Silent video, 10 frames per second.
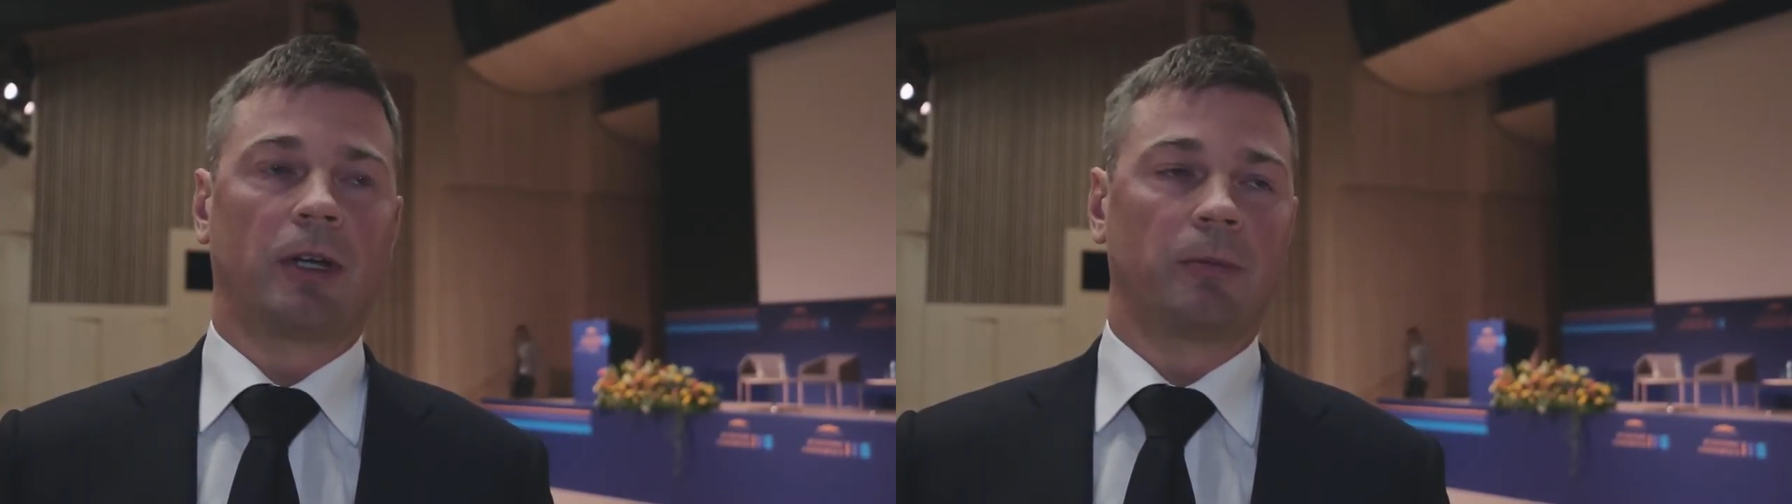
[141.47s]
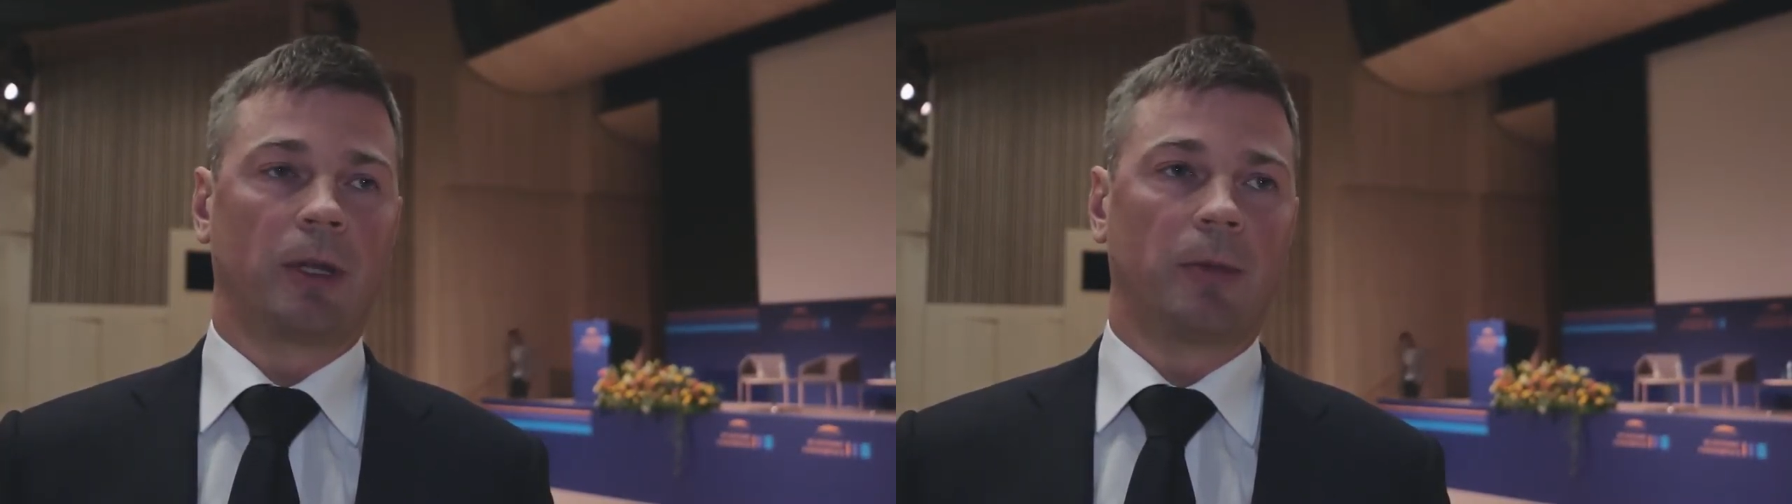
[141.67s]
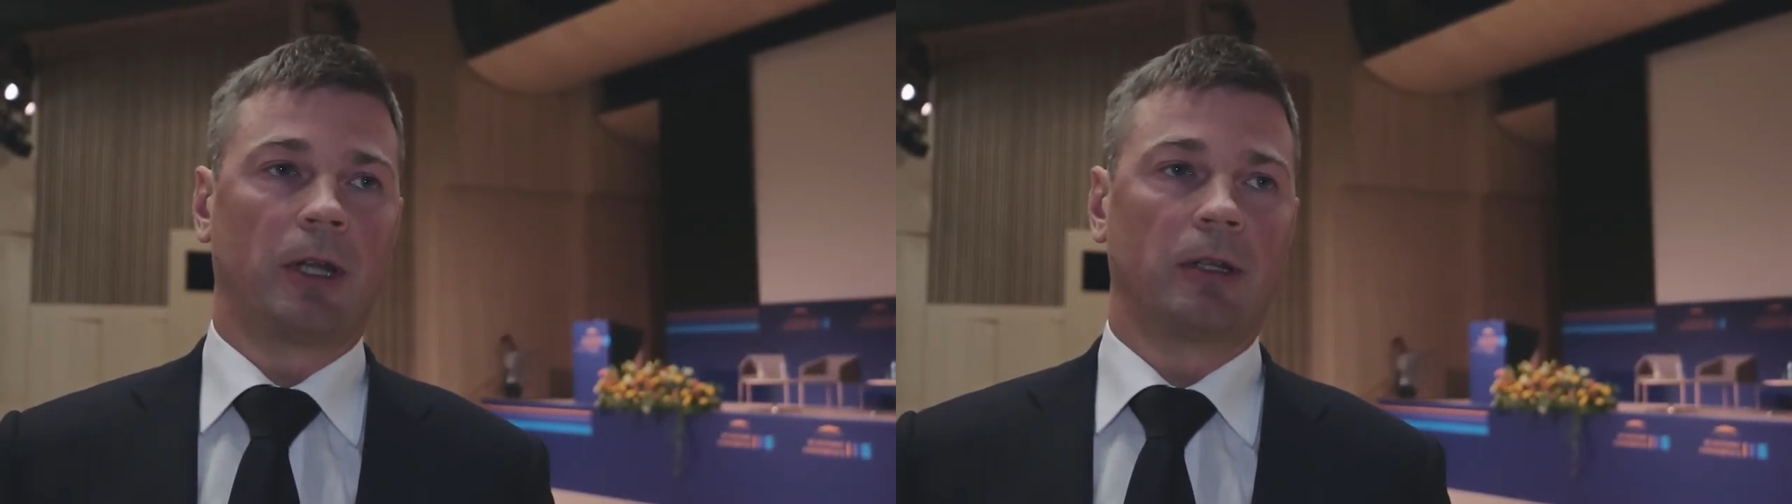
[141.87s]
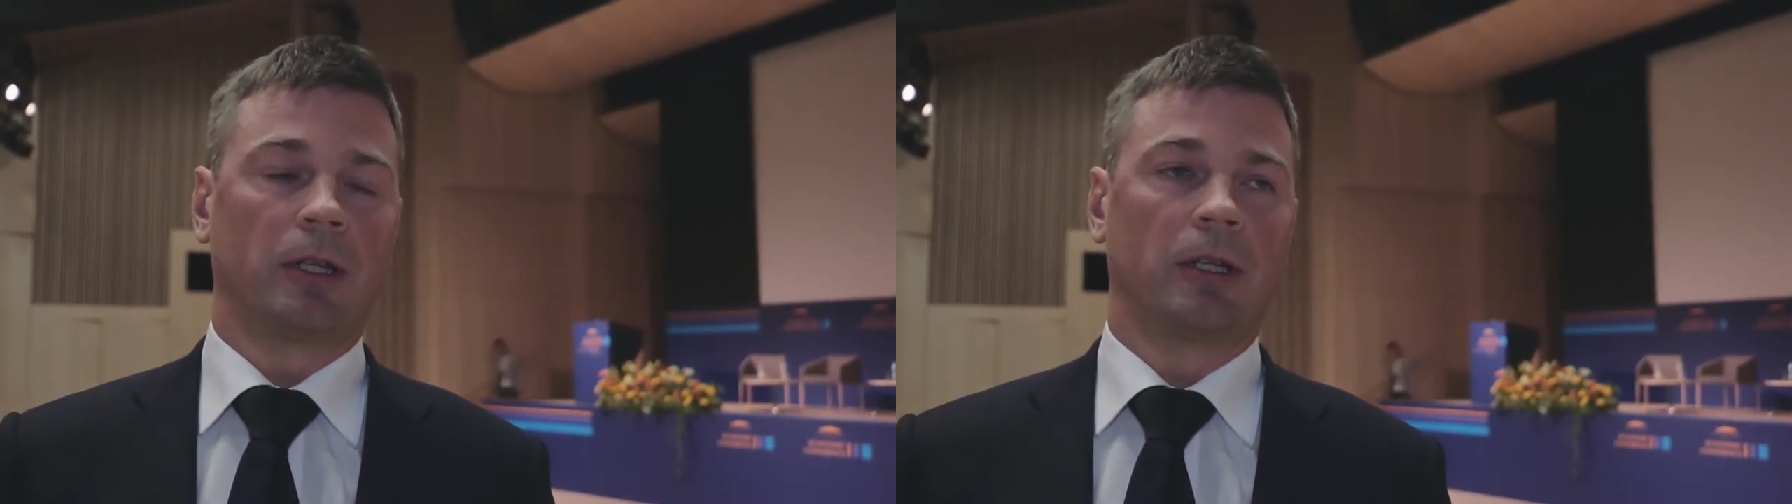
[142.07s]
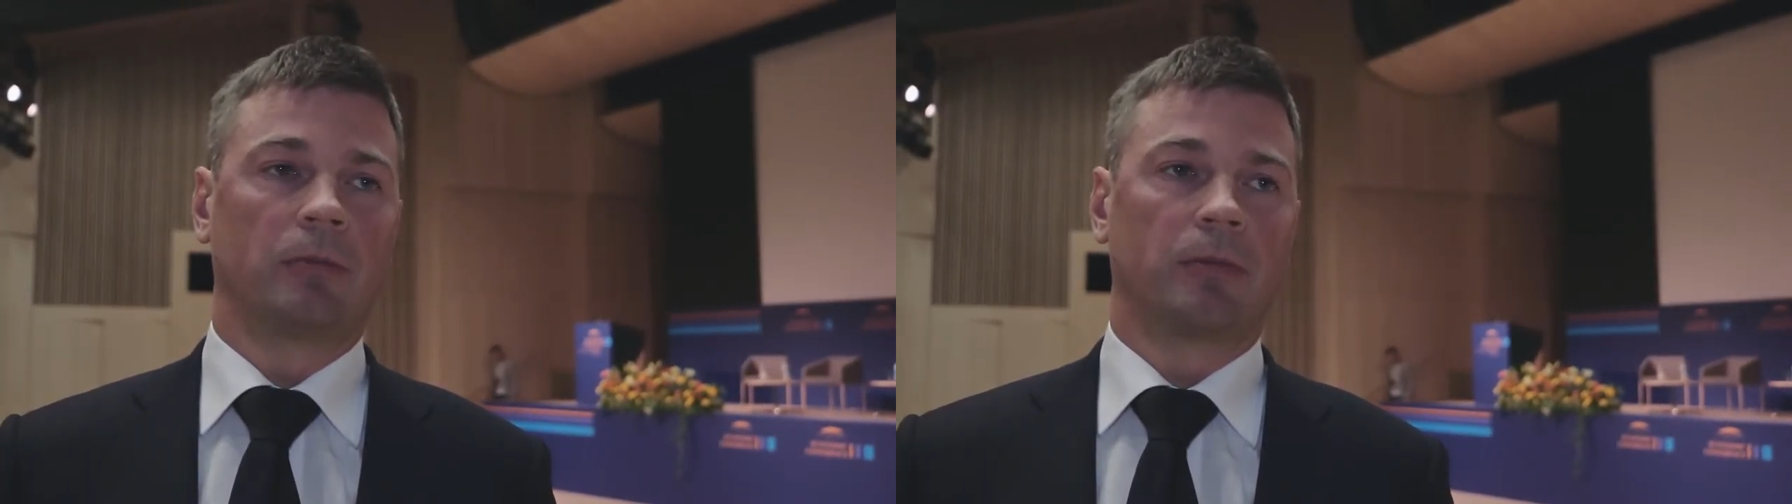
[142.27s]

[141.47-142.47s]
implemented in